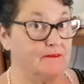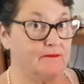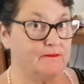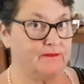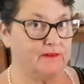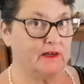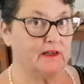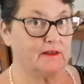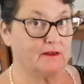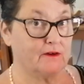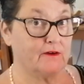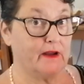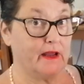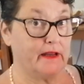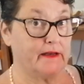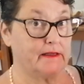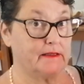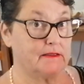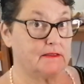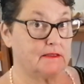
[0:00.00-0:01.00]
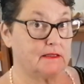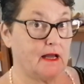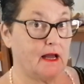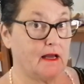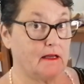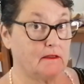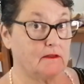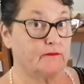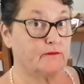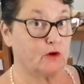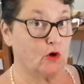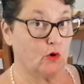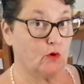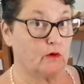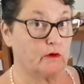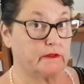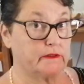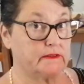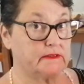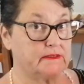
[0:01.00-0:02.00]
Fun granny style, of
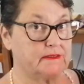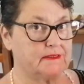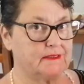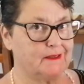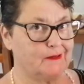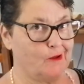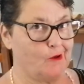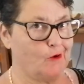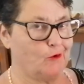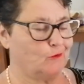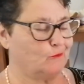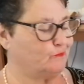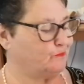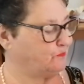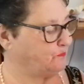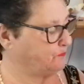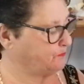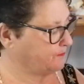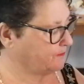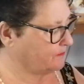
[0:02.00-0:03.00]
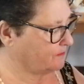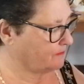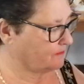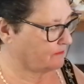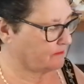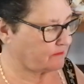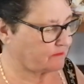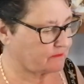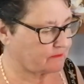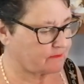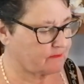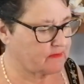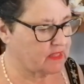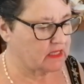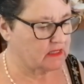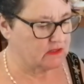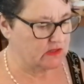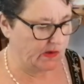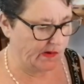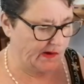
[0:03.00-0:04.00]
course, you know.
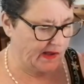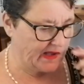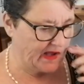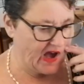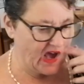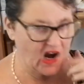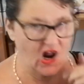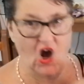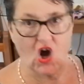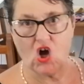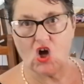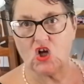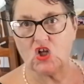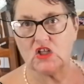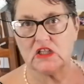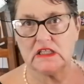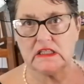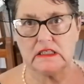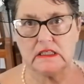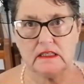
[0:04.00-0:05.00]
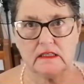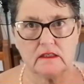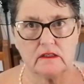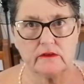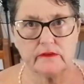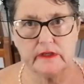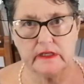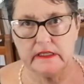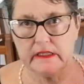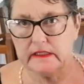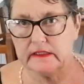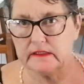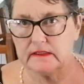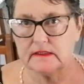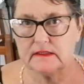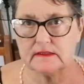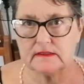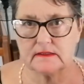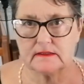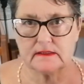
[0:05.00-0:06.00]
So I got all the
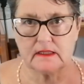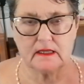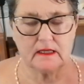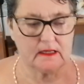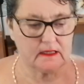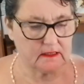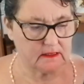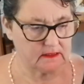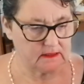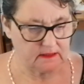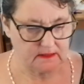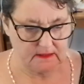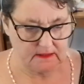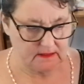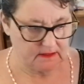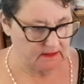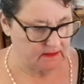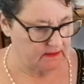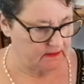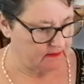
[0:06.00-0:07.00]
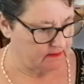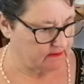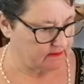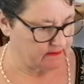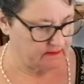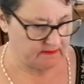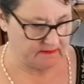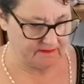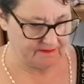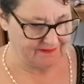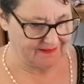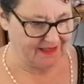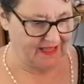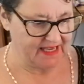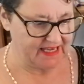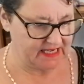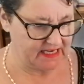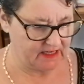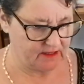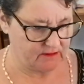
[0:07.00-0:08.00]
ingredients
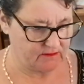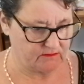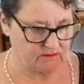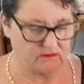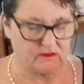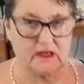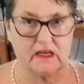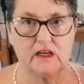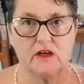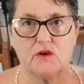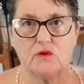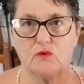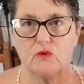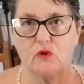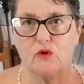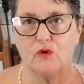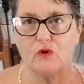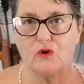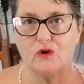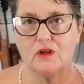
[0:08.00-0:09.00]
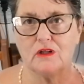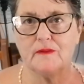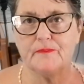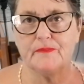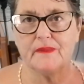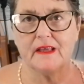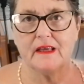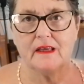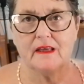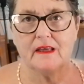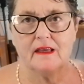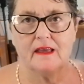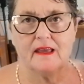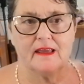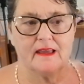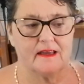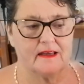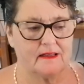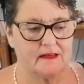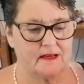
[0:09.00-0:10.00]
laid out, ready to roll.
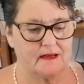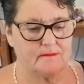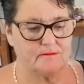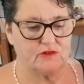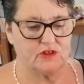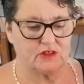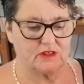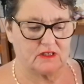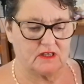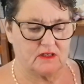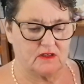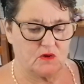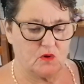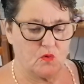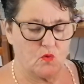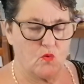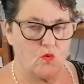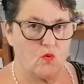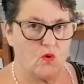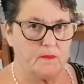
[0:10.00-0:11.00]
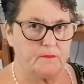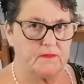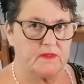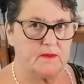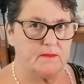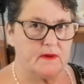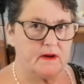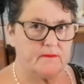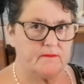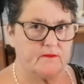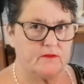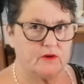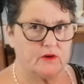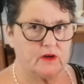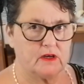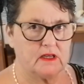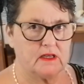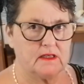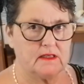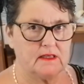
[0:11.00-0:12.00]
And I'm just gonna whip them up for
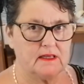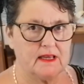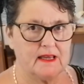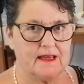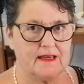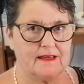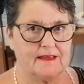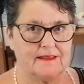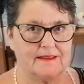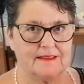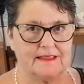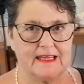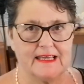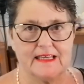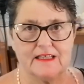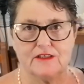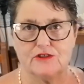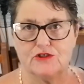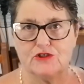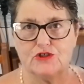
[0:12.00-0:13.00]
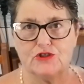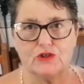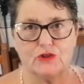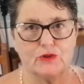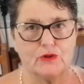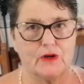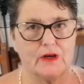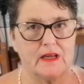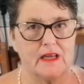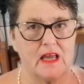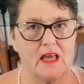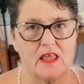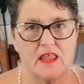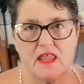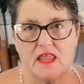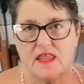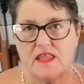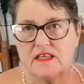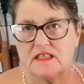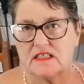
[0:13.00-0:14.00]
you and enjoy
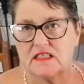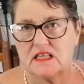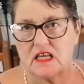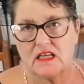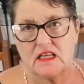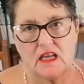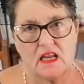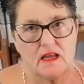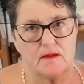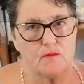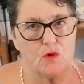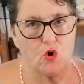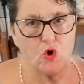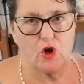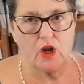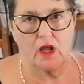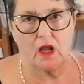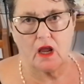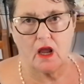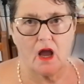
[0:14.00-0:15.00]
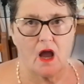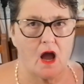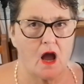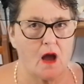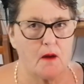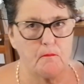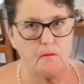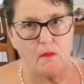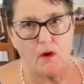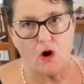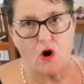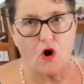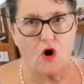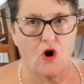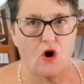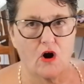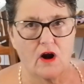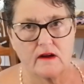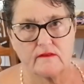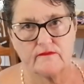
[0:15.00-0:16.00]
the Sunday morning
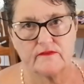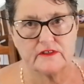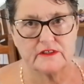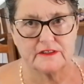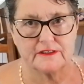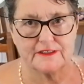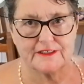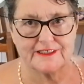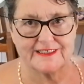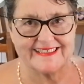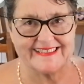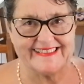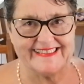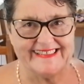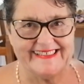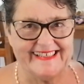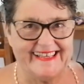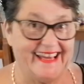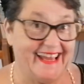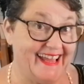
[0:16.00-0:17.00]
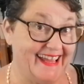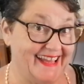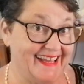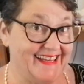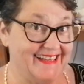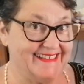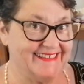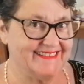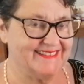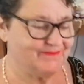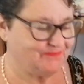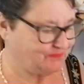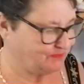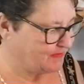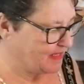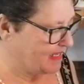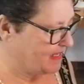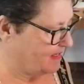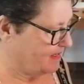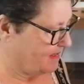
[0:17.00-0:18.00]
breakfast. Hey?
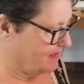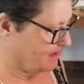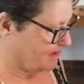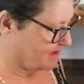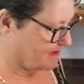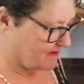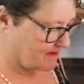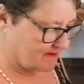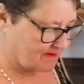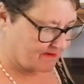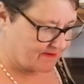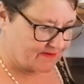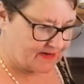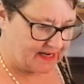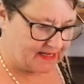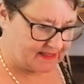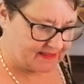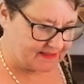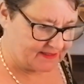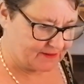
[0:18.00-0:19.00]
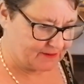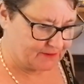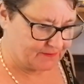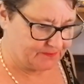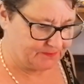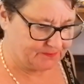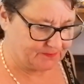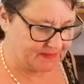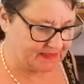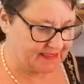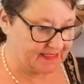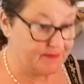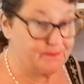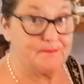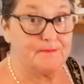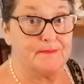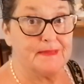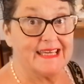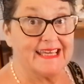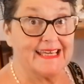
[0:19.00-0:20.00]
Alrighty, so
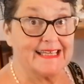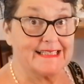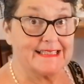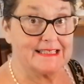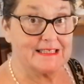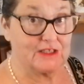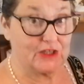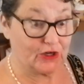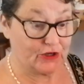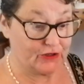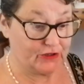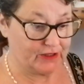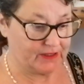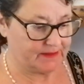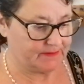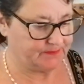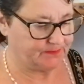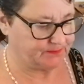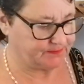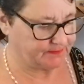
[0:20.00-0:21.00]
let me get started.